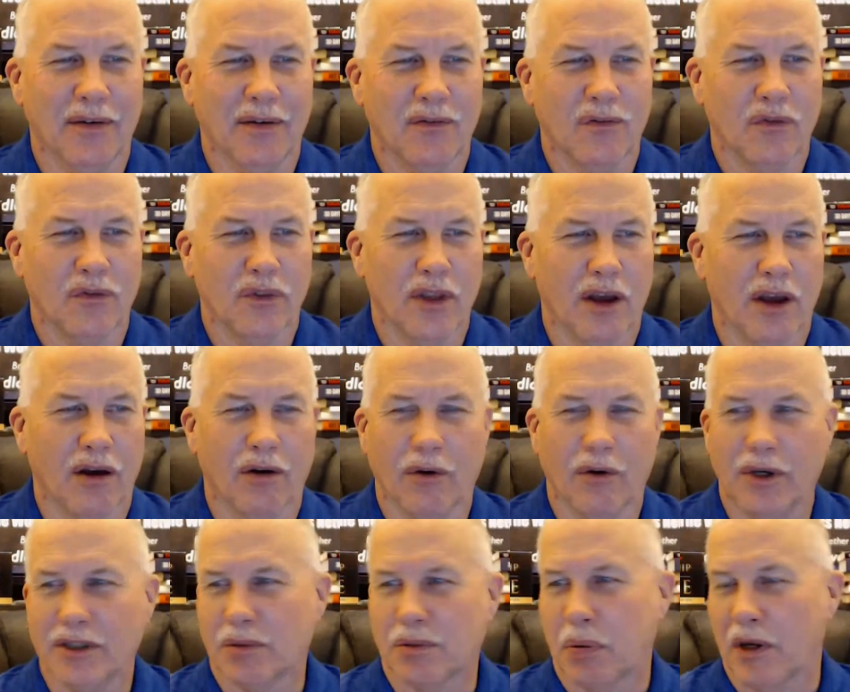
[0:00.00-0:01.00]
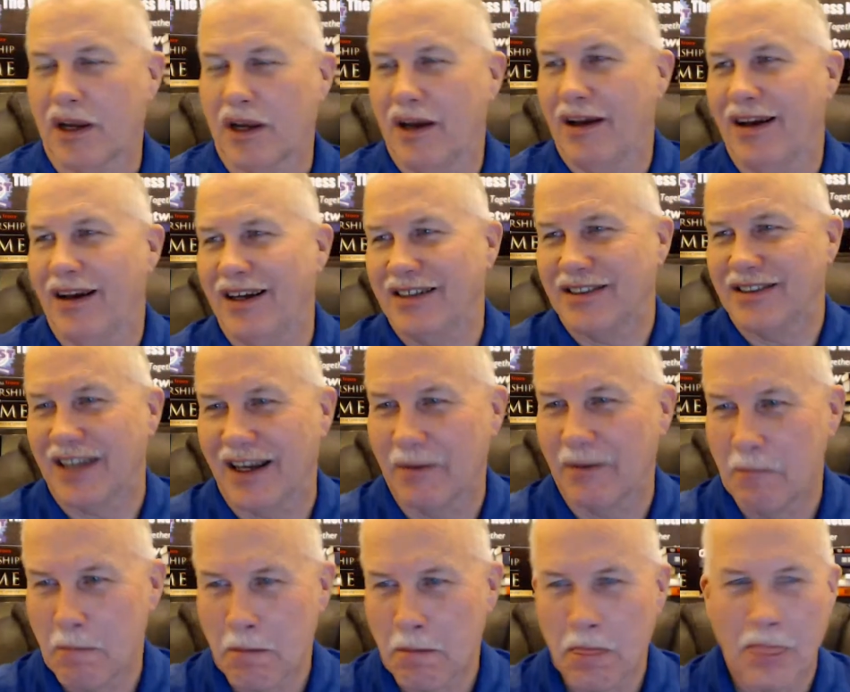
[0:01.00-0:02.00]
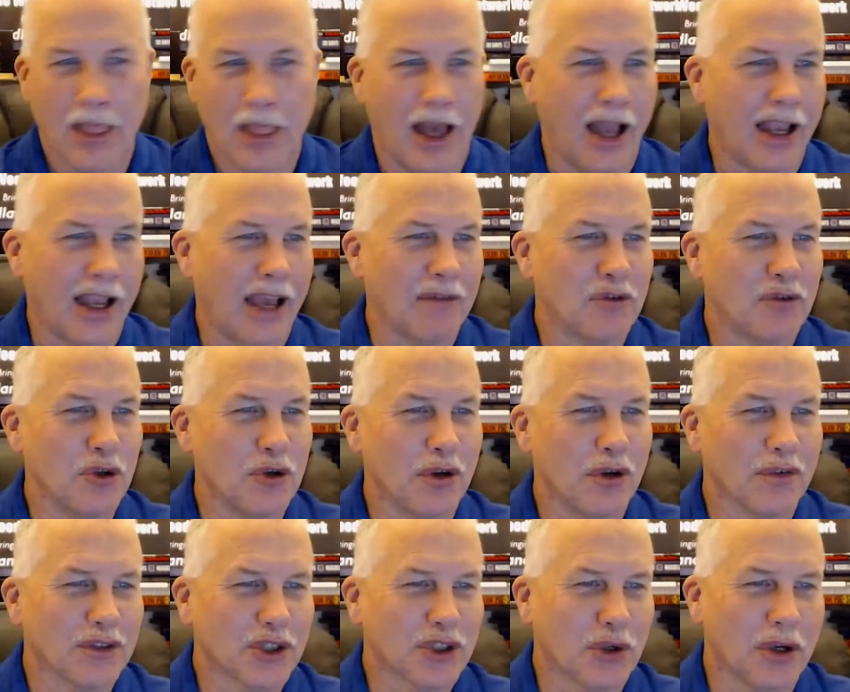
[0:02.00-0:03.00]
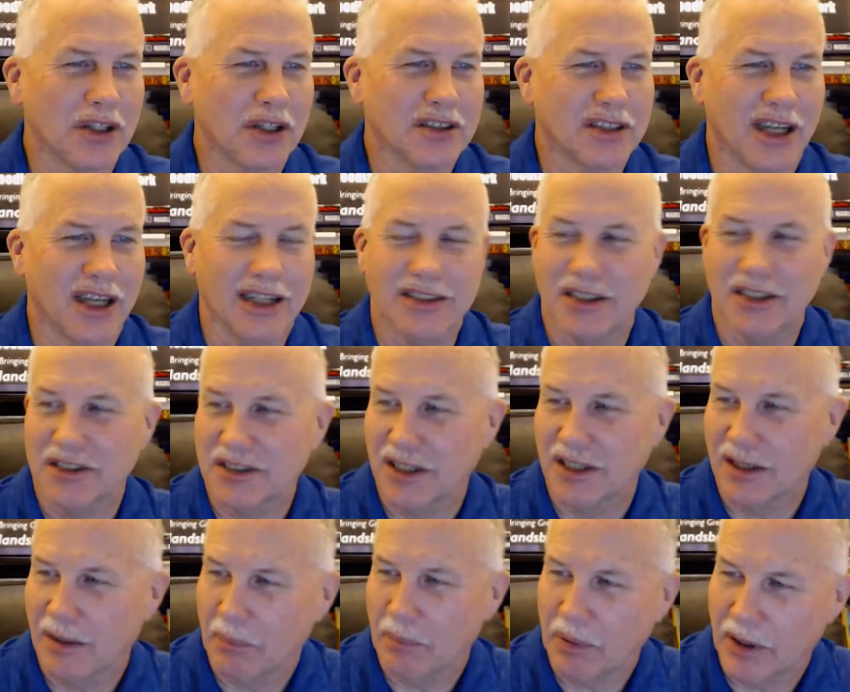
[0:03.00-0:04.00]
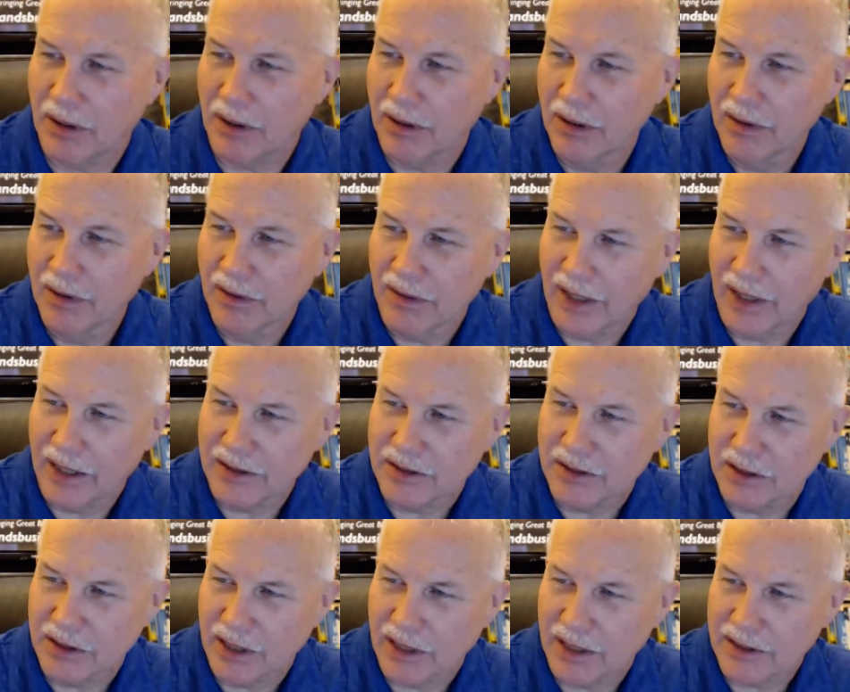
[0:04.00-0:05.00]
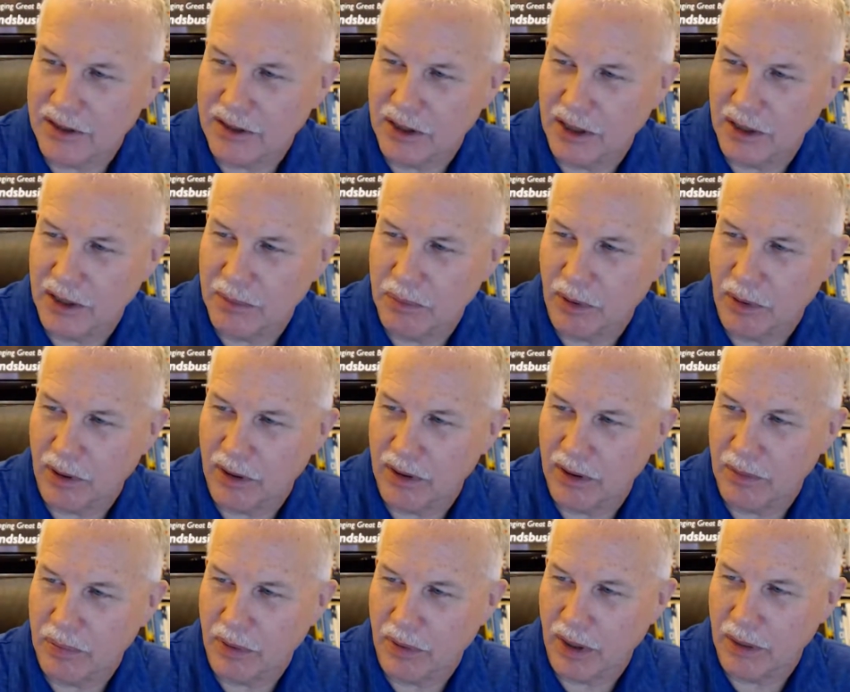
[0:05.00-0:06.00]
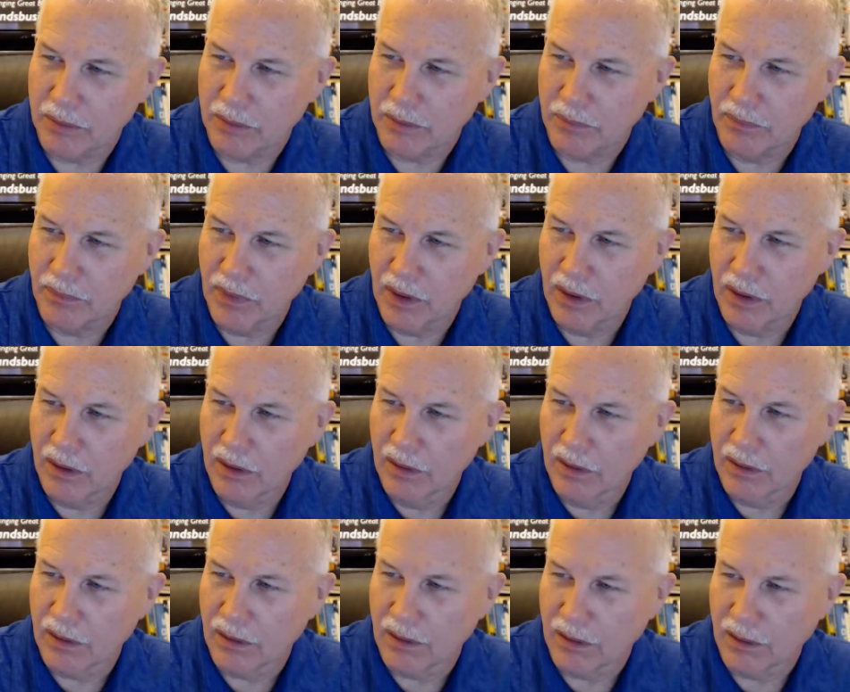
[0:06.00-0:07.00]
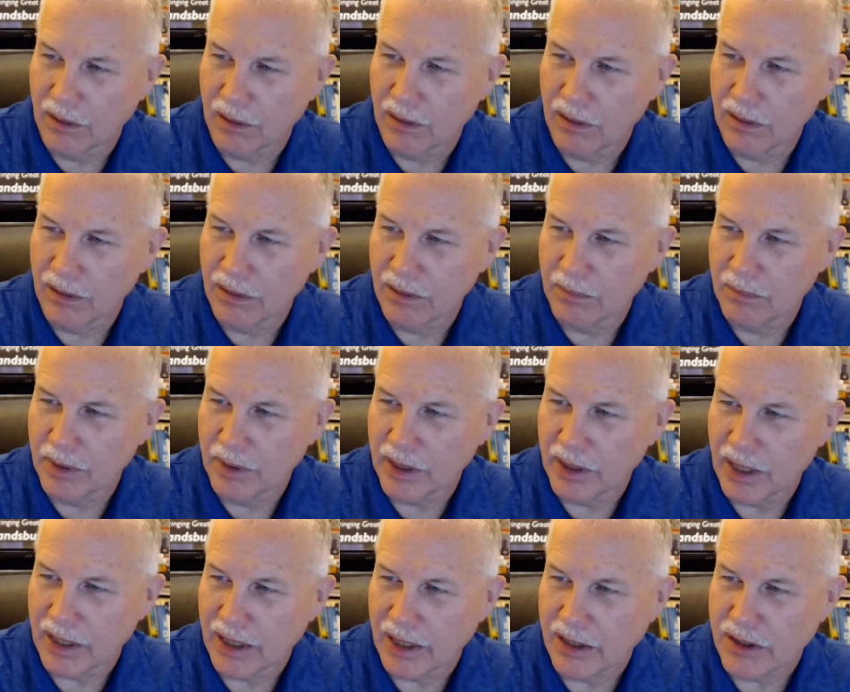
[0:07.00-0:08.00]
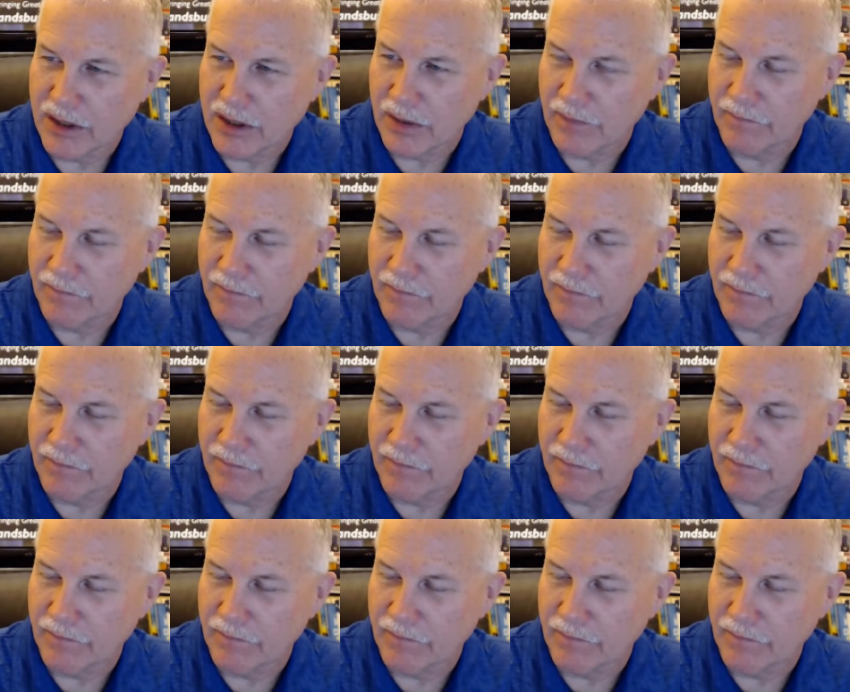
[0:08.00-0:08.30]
No, it's because I got two different screen sizes set up here. That's part of the problem. But I get you.